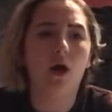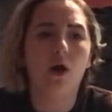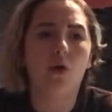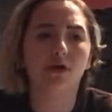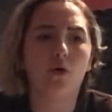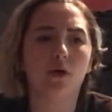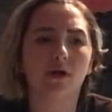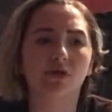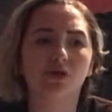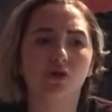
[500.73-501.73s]
or
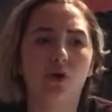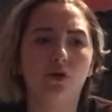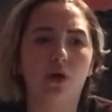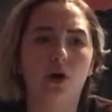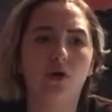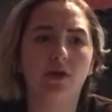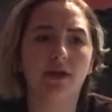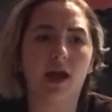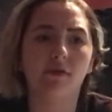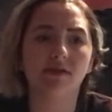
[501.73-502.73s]
so low that
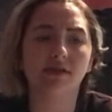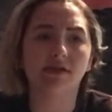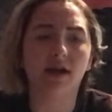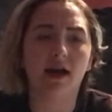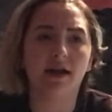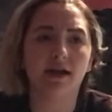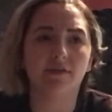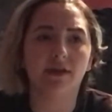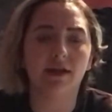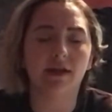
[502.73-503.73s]
like I was dying of
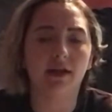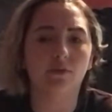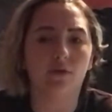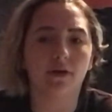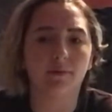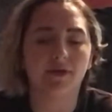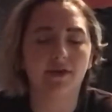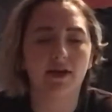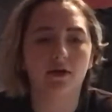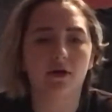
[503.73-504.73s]
heat and wanted my
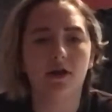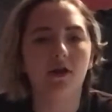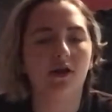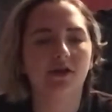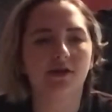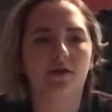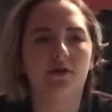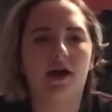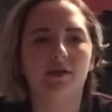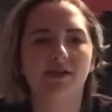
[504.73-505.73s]
fan on.
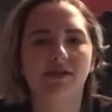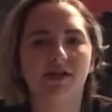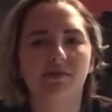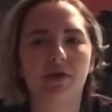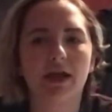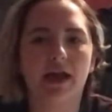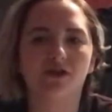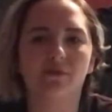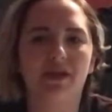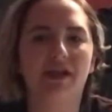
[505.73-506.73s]
So I suggest bringing
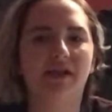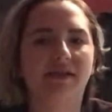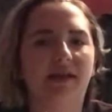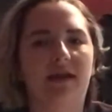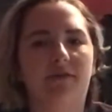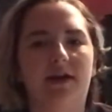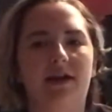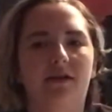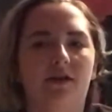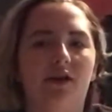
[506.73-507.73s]
extra blankets and a
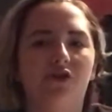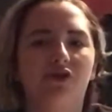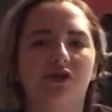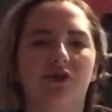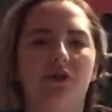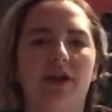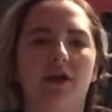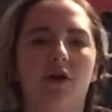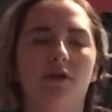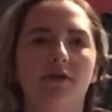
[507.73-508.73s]
fan, just so like,
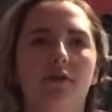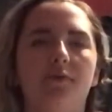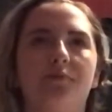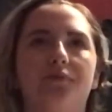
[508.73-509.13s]
also